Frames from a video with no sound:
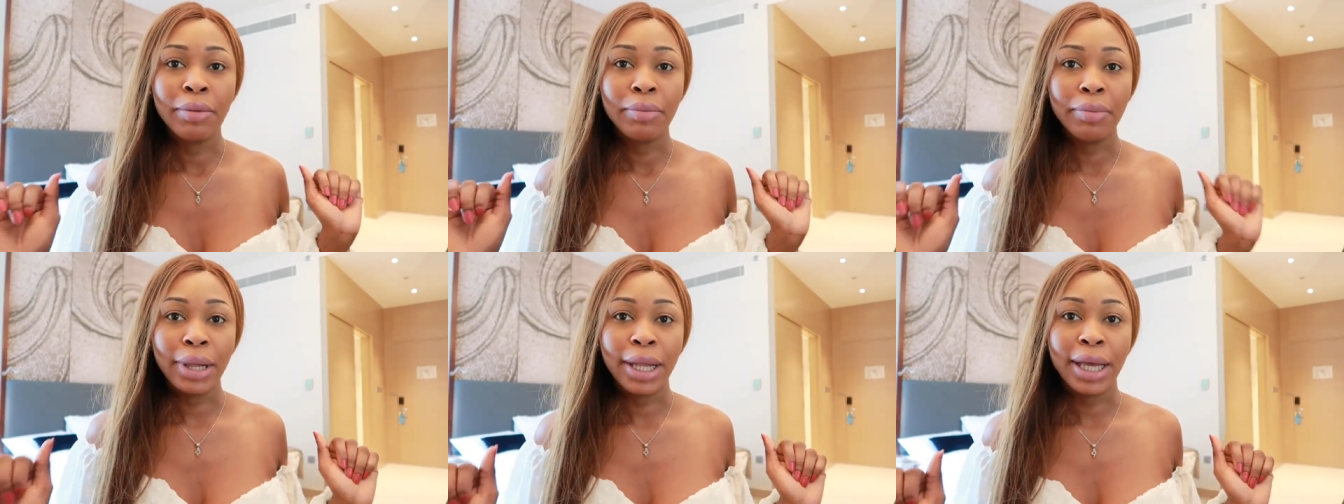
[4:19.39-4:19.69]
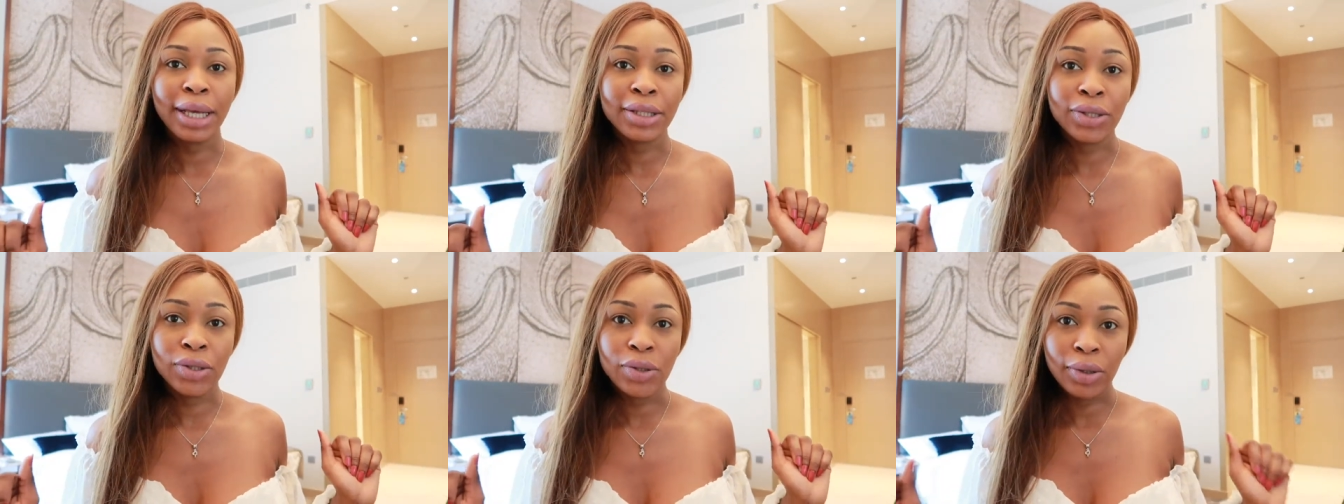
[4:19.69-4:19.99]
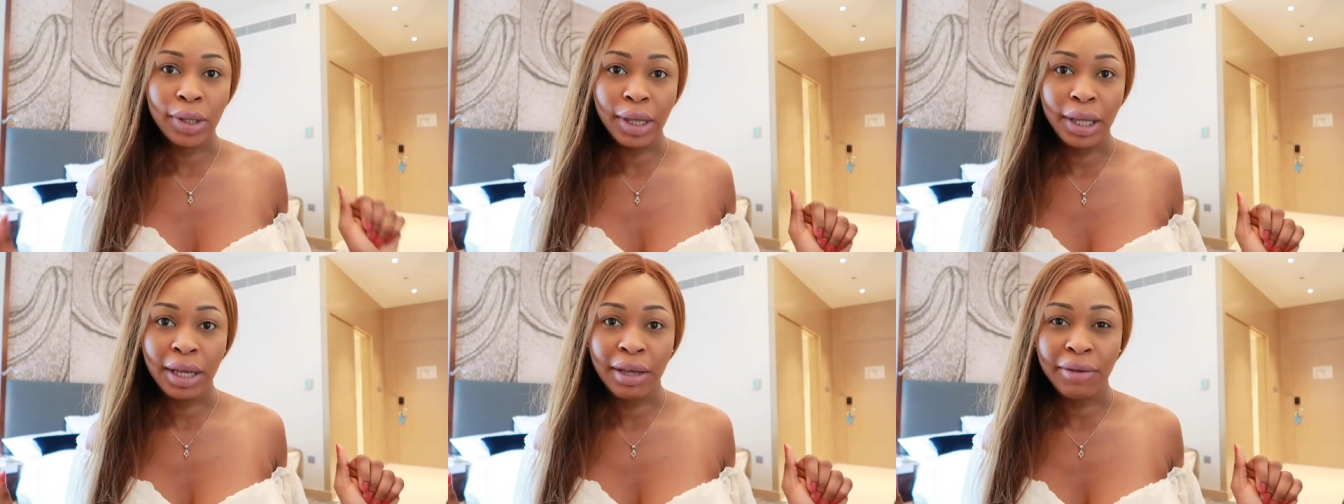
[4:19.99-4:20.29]
place
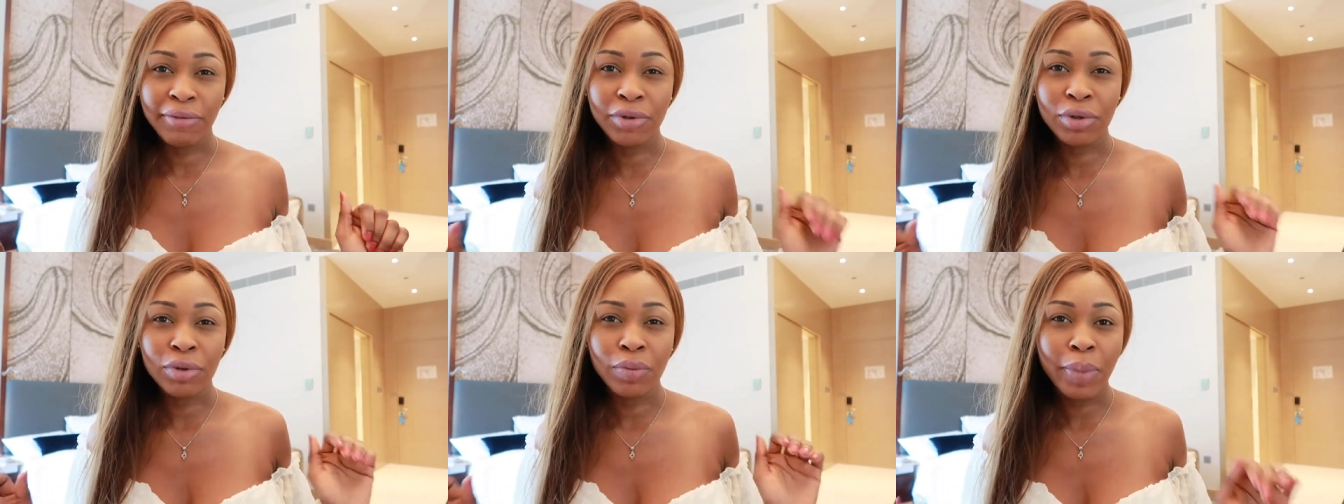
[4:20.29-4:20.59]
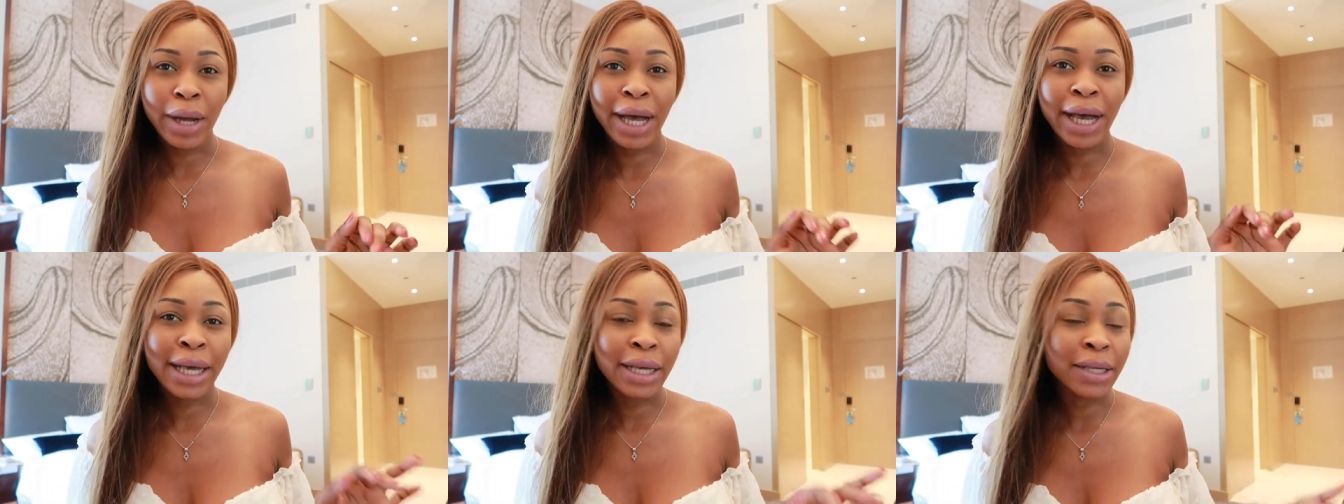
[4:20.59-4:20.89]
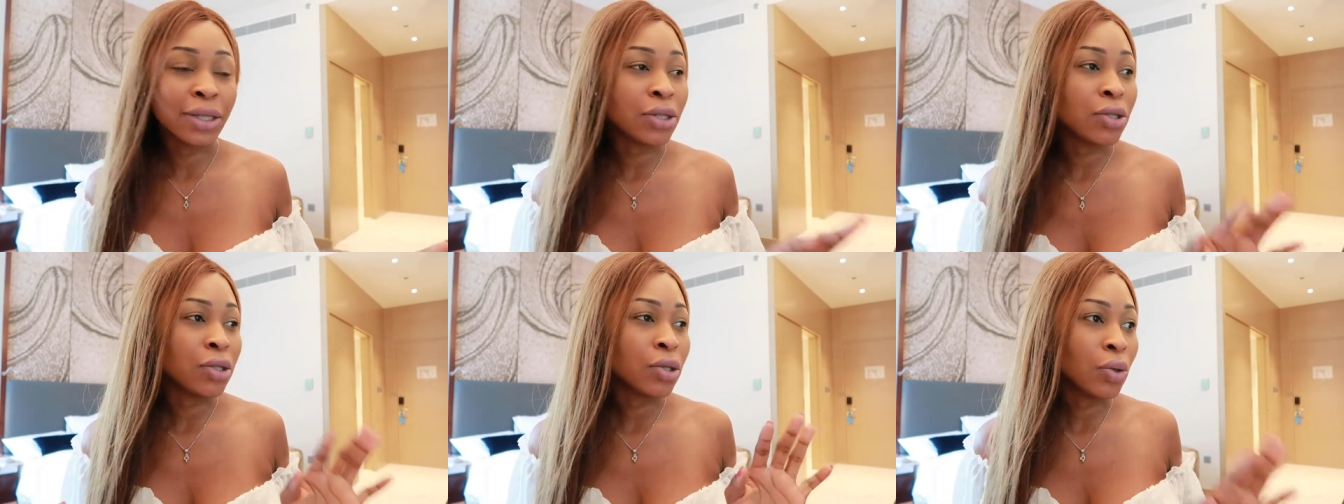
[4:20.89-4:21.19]
to live dubai
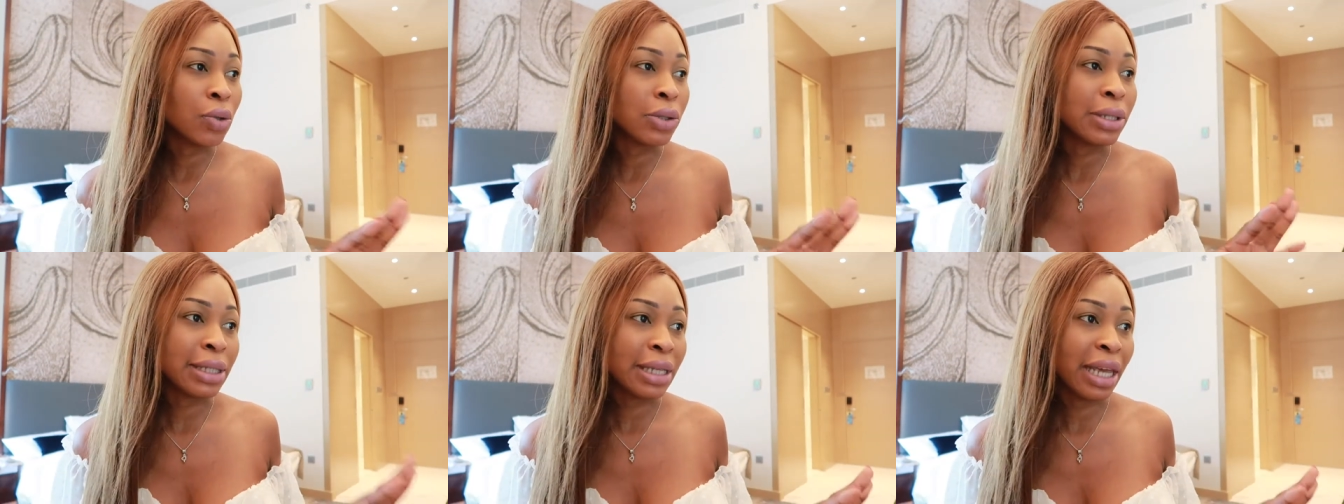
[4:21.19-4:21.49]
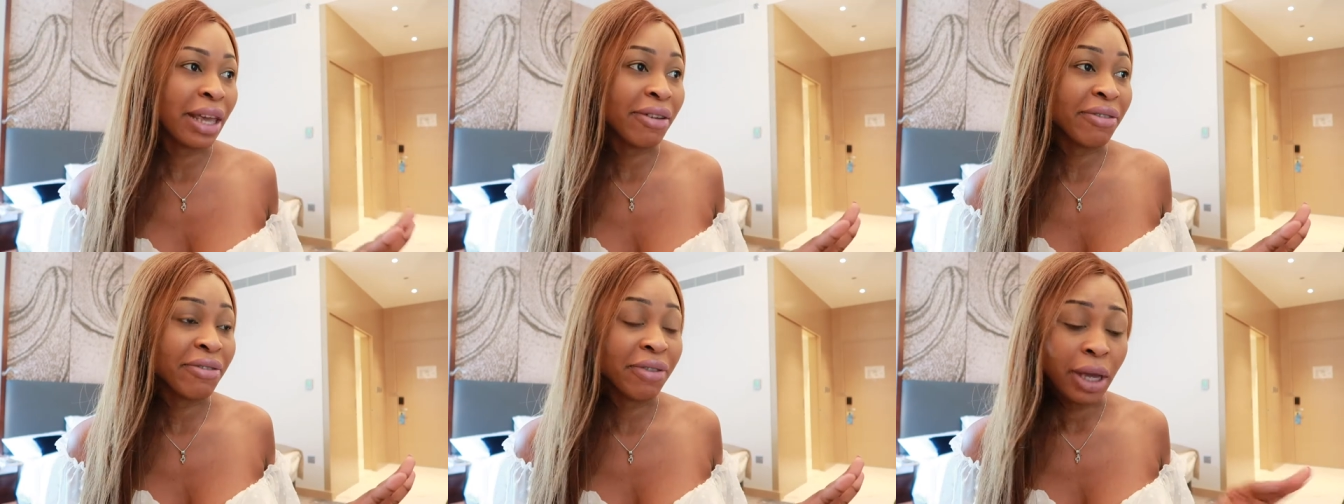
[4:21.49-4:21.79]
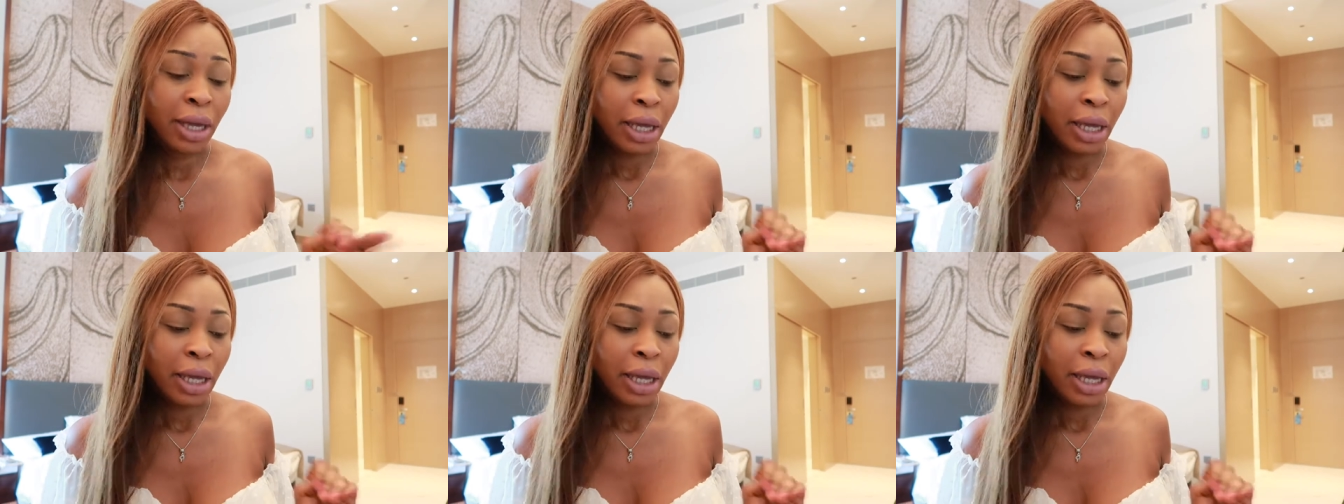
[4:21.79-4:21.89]
is so safe